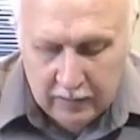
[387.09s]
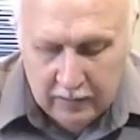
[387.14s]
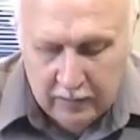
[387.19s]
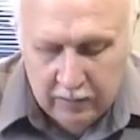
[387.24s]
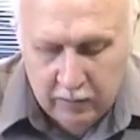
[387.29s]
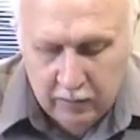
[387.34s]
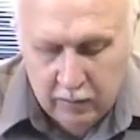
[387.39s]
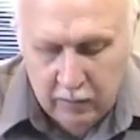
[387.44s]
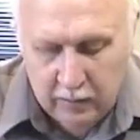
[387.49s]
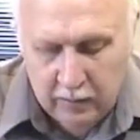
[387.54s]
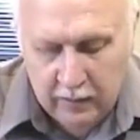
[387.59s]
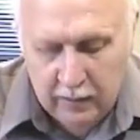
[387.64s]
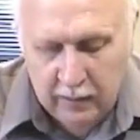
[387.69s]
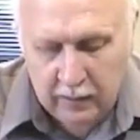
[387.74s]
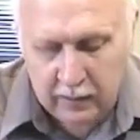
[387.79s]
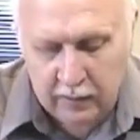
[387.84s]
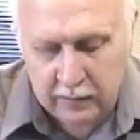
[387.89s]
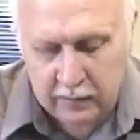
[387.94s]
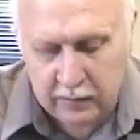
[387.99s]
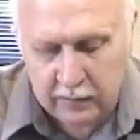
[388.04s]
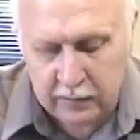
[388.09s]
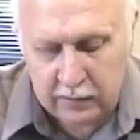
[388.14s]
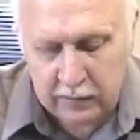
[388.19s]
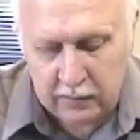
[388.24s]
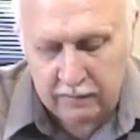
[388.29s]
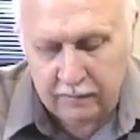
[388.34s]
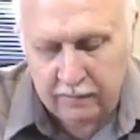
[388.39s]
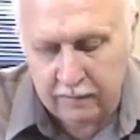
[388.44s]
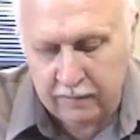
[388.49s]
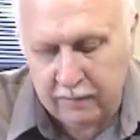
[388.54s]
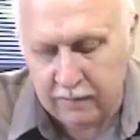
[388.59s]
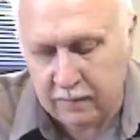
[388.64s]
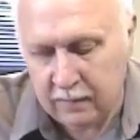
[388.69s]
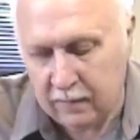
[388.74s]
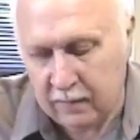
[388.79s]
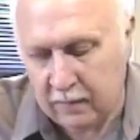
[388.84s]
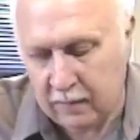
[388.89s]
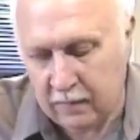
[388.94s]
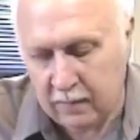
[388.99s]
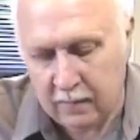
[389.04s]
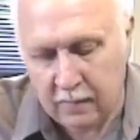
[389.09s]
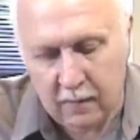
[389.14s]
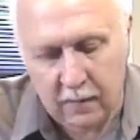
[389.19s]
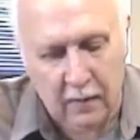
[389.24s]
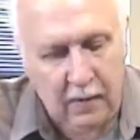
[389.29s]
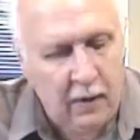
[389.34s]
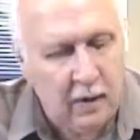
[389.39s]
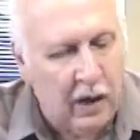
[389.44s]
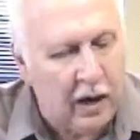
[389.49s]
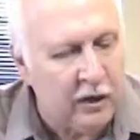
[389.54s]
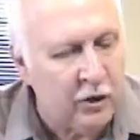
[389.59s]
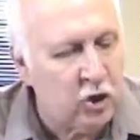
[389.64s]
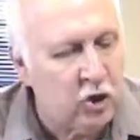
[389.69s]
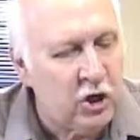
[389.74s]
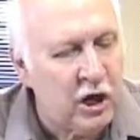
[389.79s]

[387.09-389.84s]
Here is a